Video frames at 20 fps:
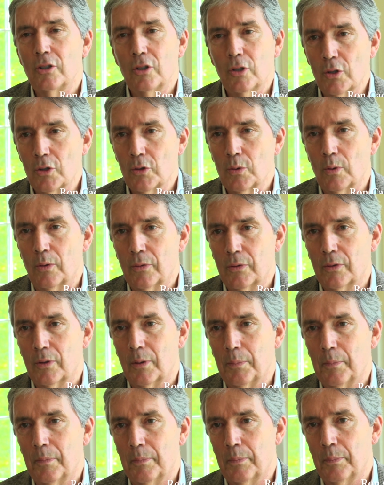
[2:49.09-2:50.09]
Unusual
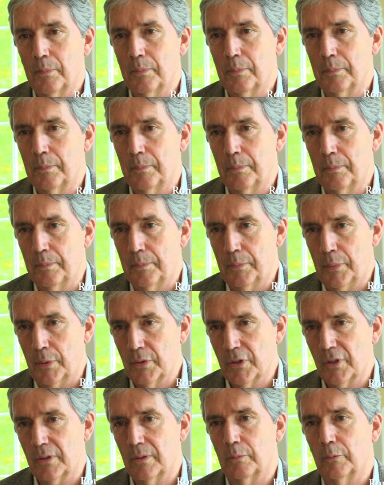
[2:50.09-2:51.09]
for
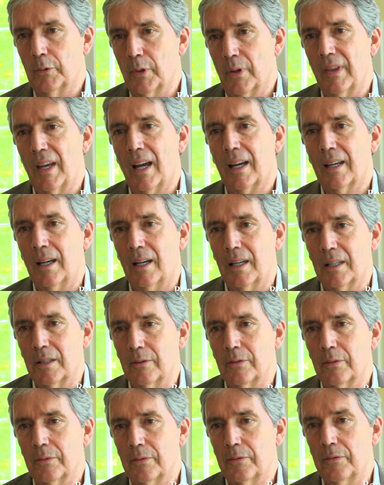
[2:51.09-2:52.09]
a person with that
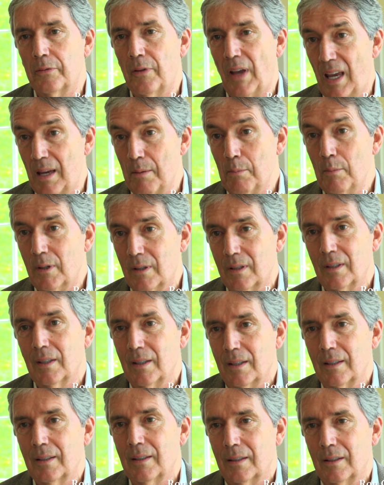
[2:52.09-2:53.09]
kind of fame,
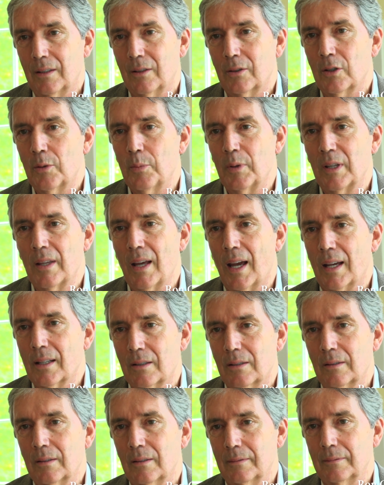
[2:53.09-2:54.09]
you know, to be
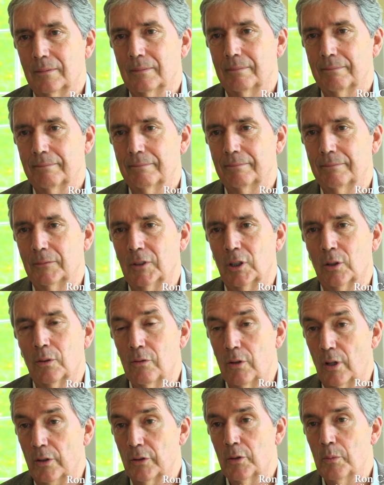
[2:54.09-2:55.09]
that,
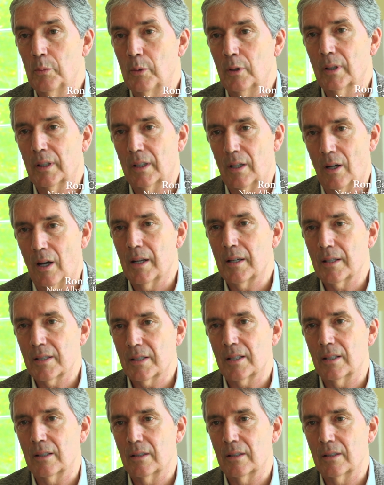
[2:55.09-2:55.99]
you know, vulnerable and honest